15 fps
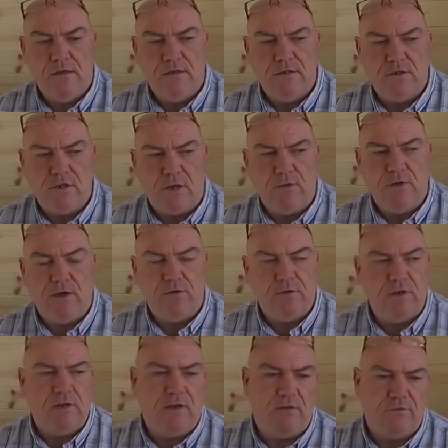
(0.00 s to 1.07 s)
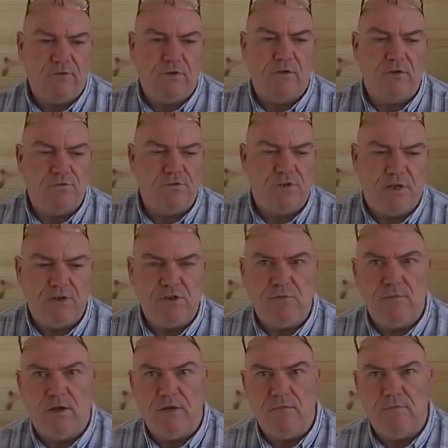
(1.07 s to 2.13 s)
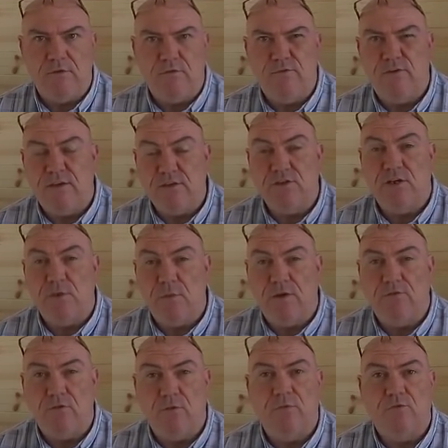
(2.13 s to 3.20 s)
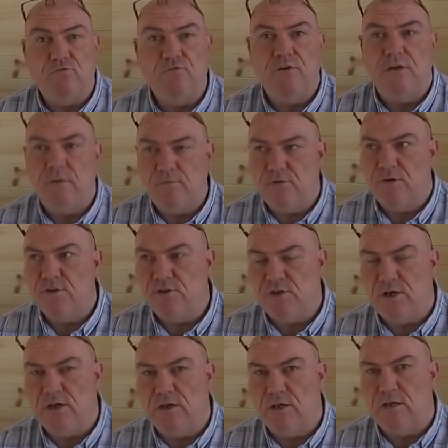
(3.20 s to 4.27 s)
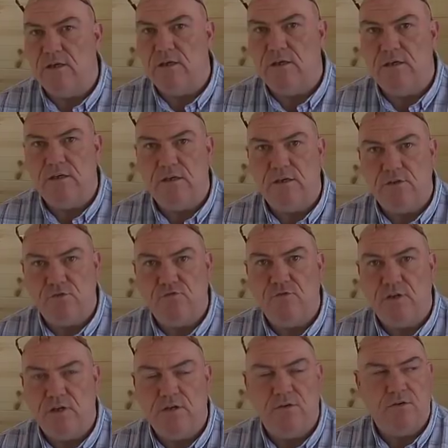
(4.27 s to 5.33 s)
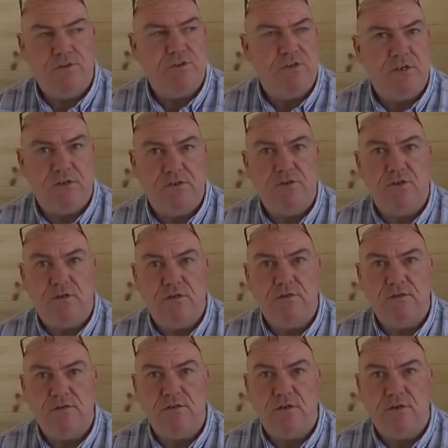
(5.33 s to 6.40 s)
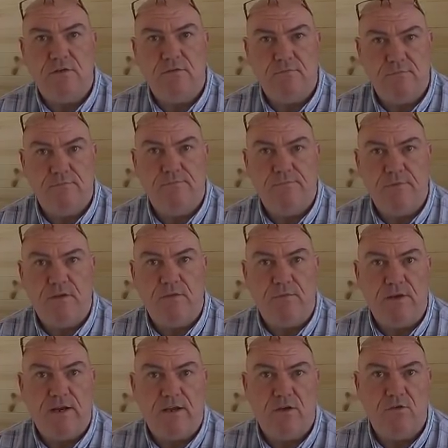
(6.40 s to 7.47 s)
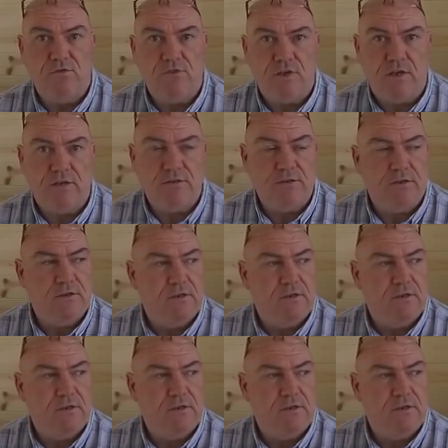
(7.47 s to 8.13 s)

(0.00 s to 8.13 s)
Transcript: So I didn't have to contact your mate, but thanks anyway, Rob. I really appreciate it. It's really nice of you to give me that contact.